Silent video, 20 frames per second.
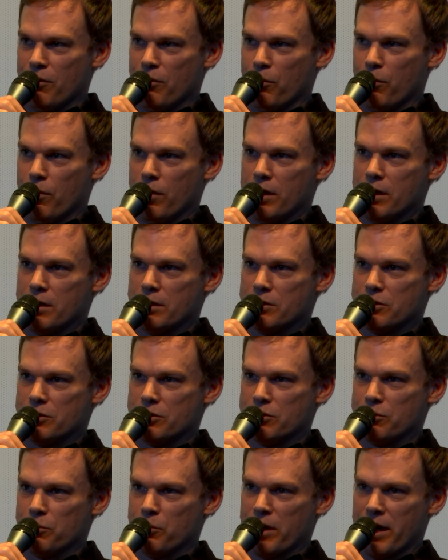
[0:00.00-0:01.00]

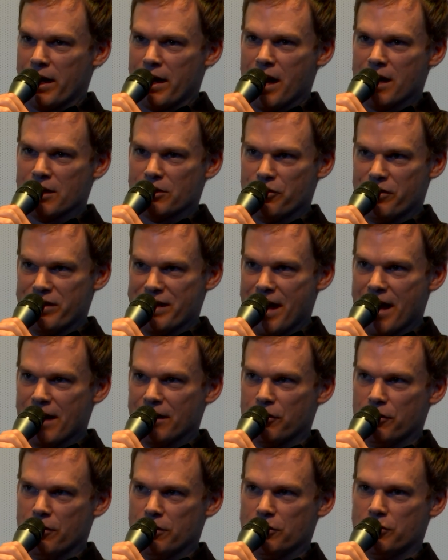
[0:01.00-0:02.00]
was when I got to the
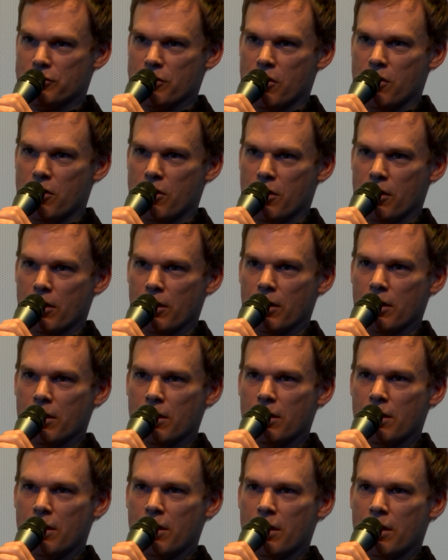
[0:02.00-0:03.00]
end of the song,
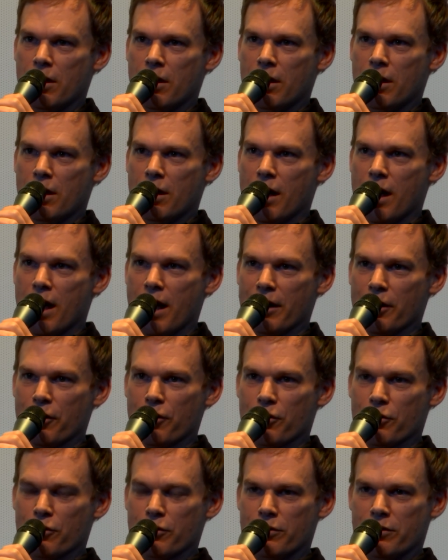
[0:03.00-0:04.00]
I
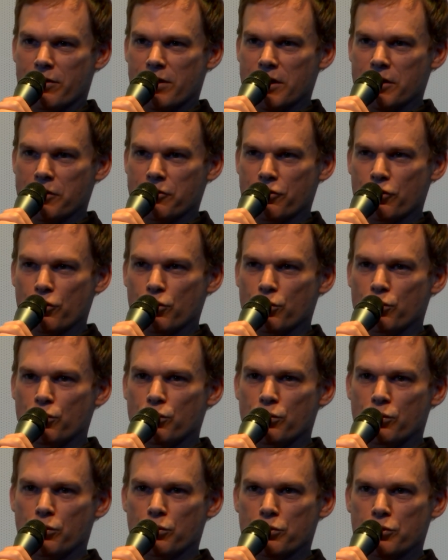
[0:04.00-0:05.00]
heard these
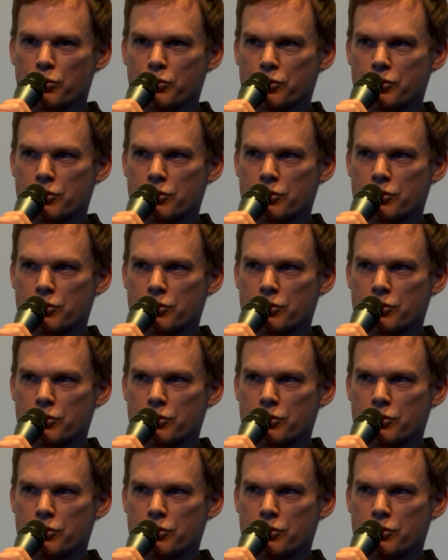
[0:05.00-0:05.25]
oohs.